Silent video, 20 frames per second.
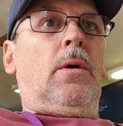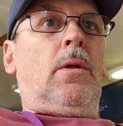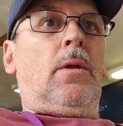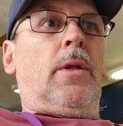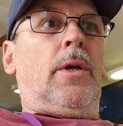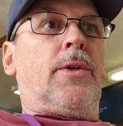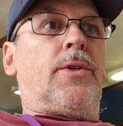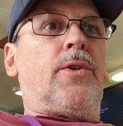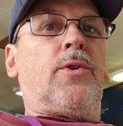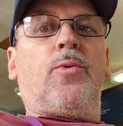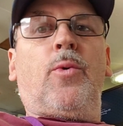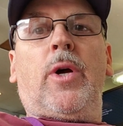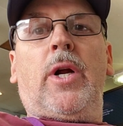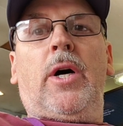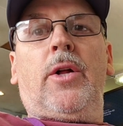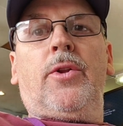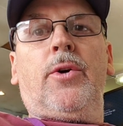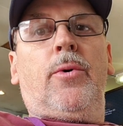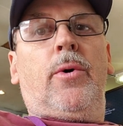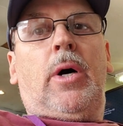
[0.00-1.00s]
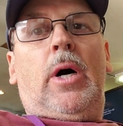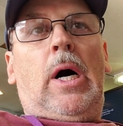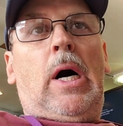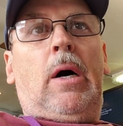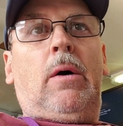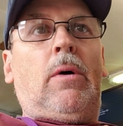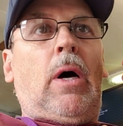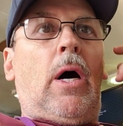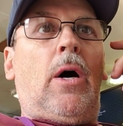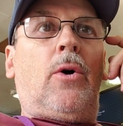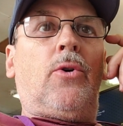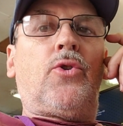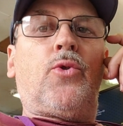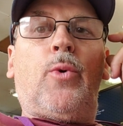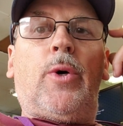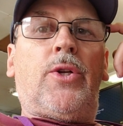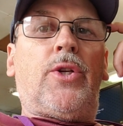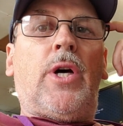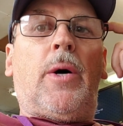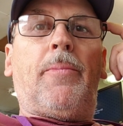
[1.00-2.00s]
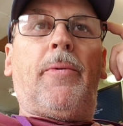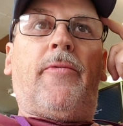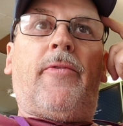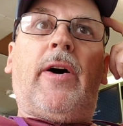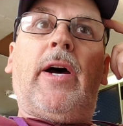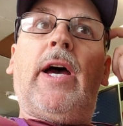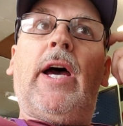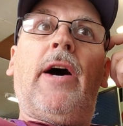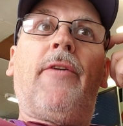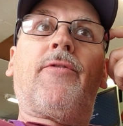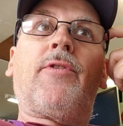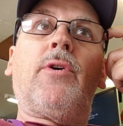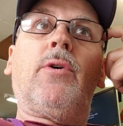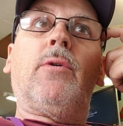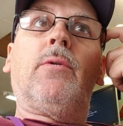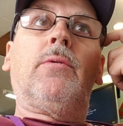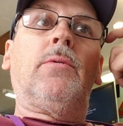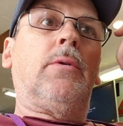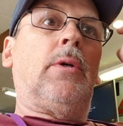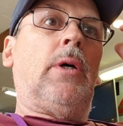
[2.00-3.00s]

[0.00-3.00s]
this is what I'll do. I'll switch up if I have to.